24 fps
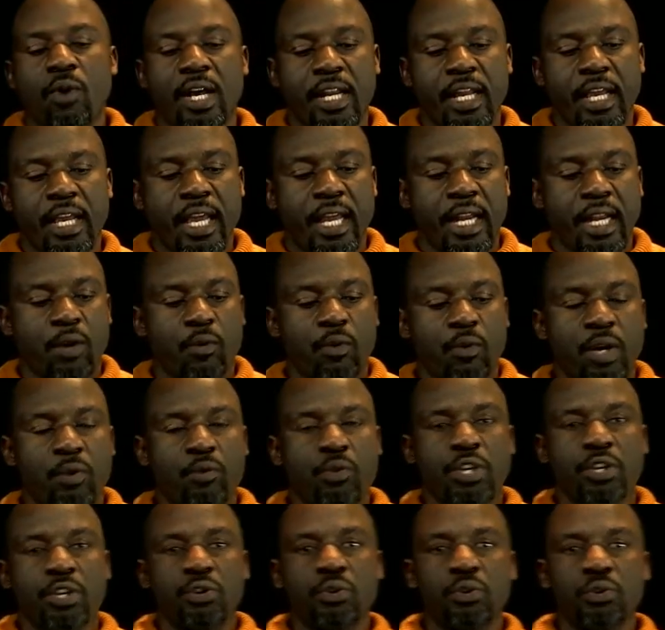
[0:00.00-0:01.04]
area where
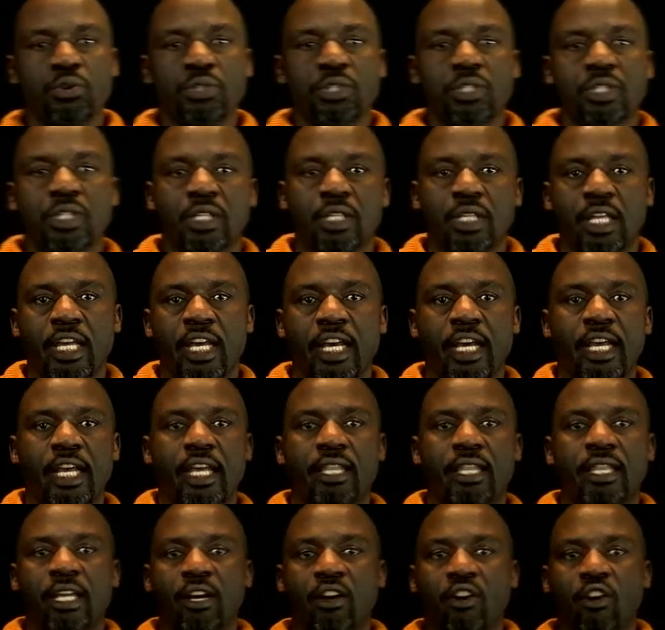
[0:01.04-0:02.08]
we use
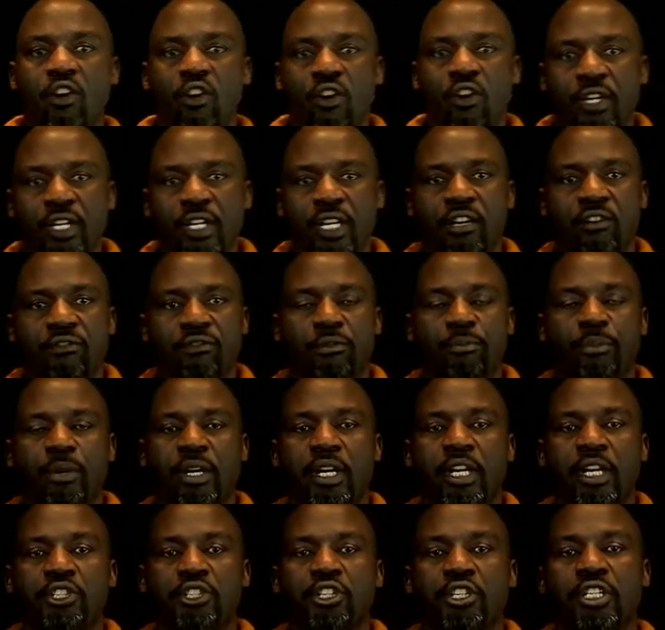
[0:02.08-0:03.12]
the order of
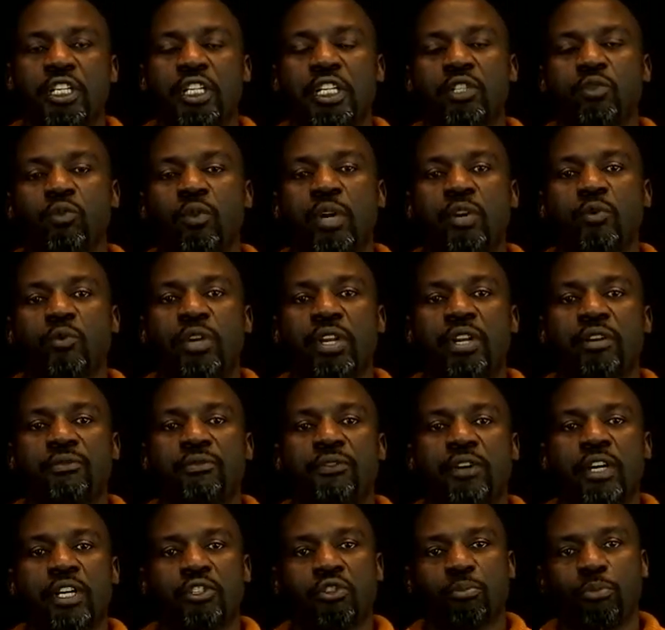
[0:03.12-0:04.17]
operation is when we
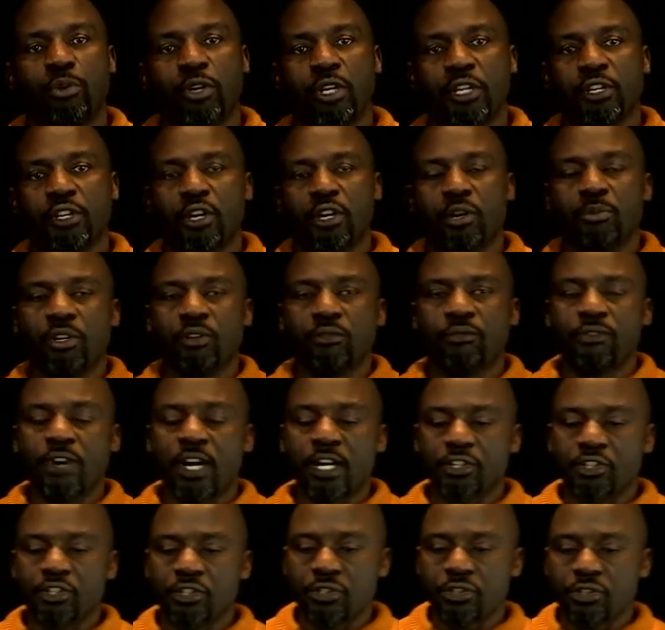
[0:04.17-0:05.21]
refer to polynomial
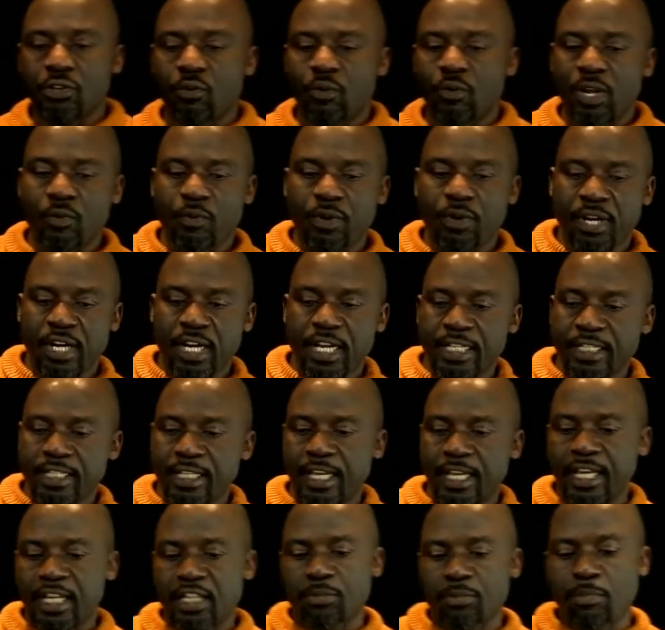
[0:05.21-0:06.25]
functions. So when we write
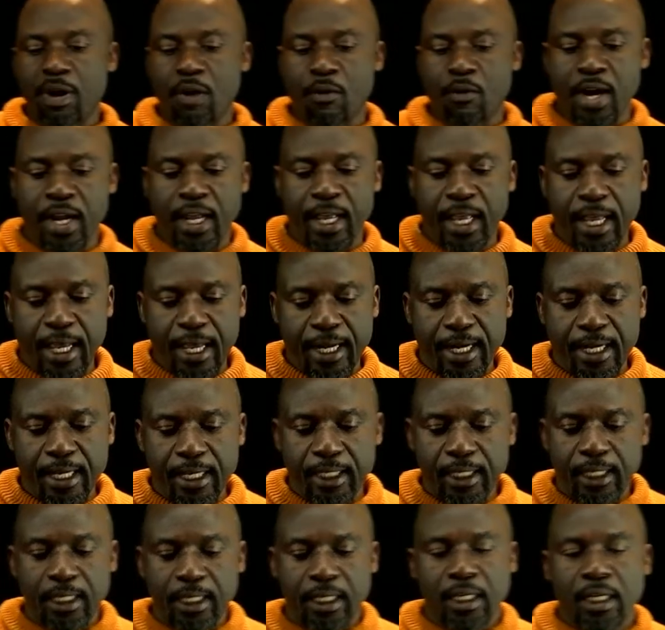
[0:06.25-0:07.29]
x power n,
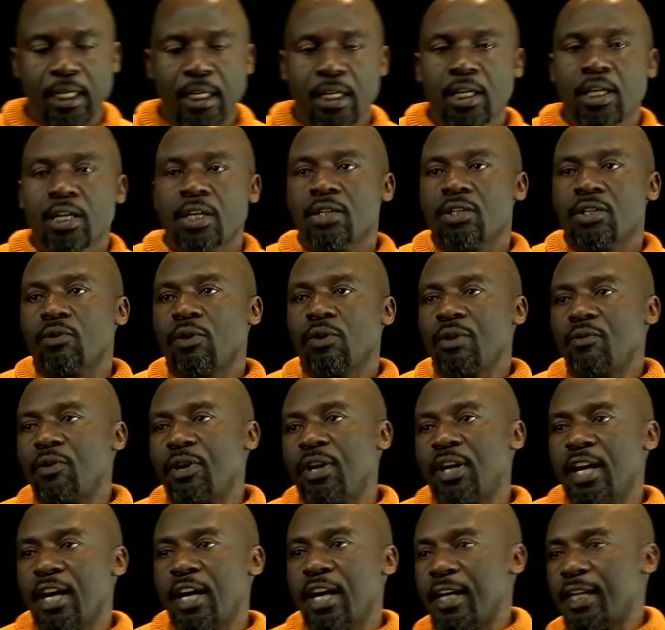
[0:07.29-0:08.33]
so when we
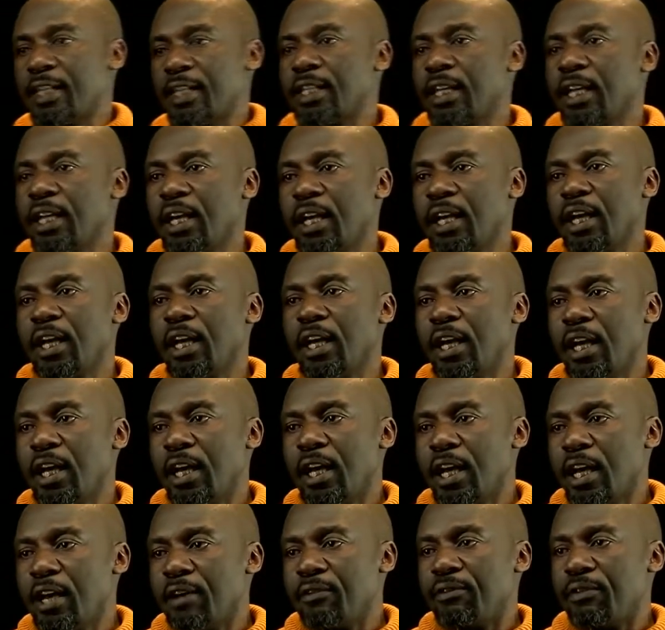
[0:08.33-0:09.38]
write
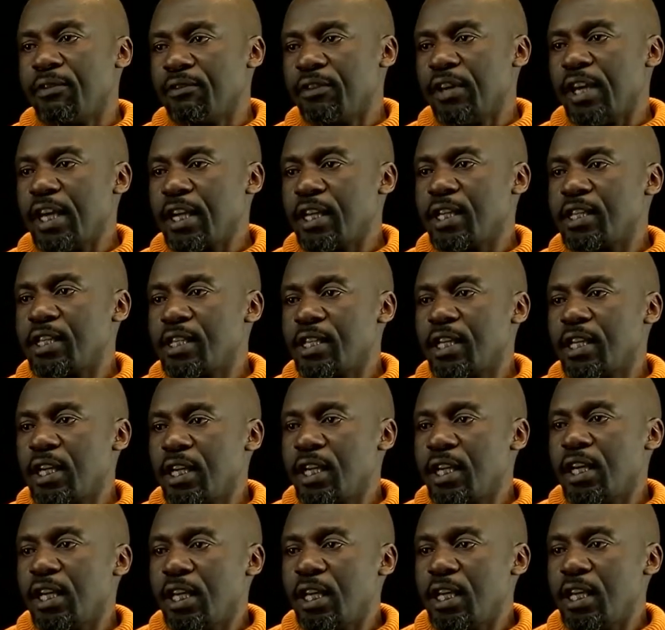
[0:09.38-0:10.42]
f of x
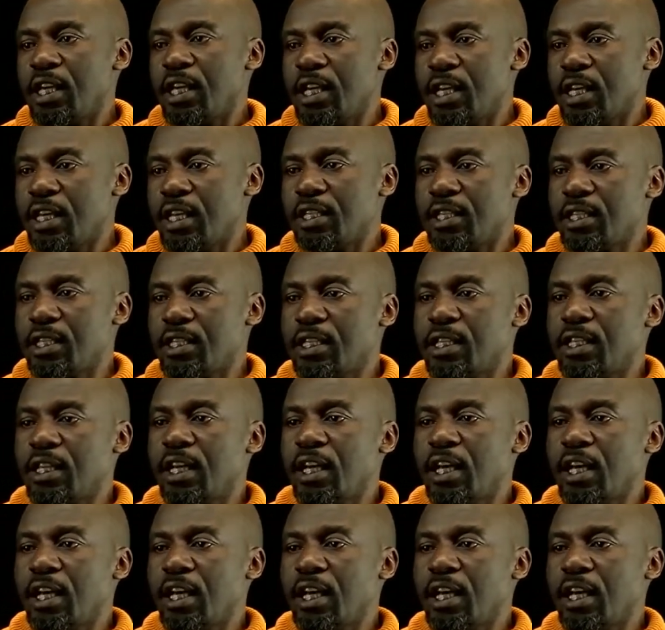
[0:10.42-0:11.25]
is